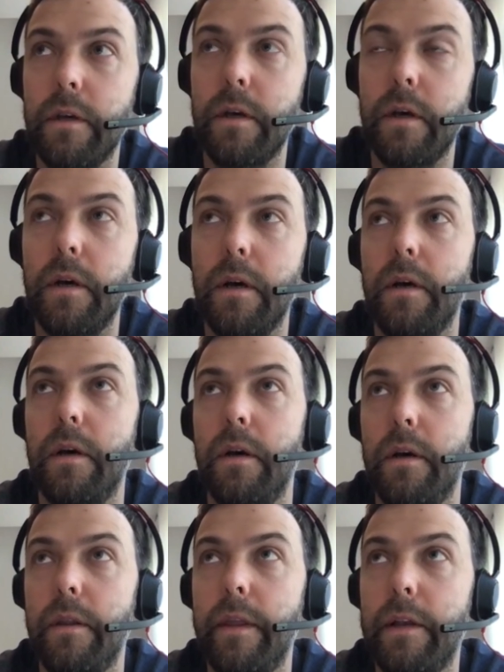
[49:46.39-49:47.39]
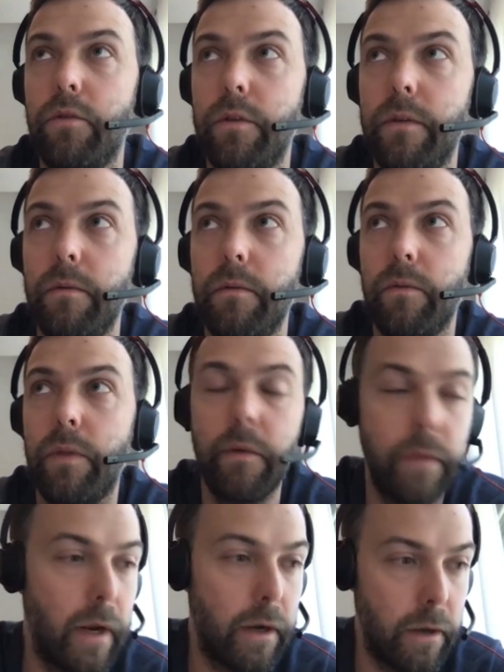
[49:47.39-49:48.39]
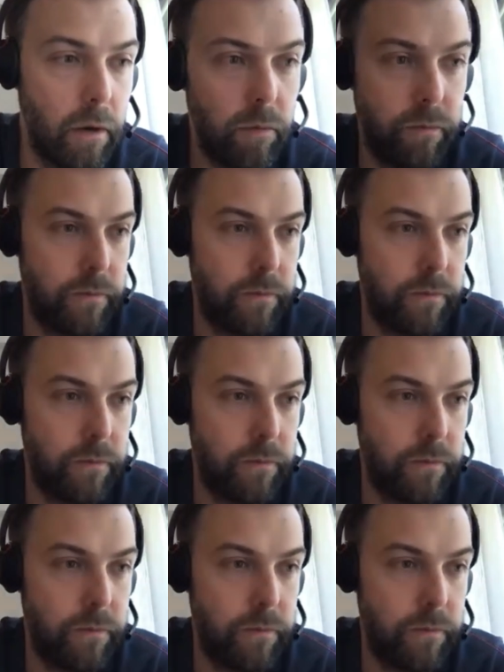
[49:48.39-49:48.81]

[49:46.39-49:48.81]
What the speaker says: that there are no,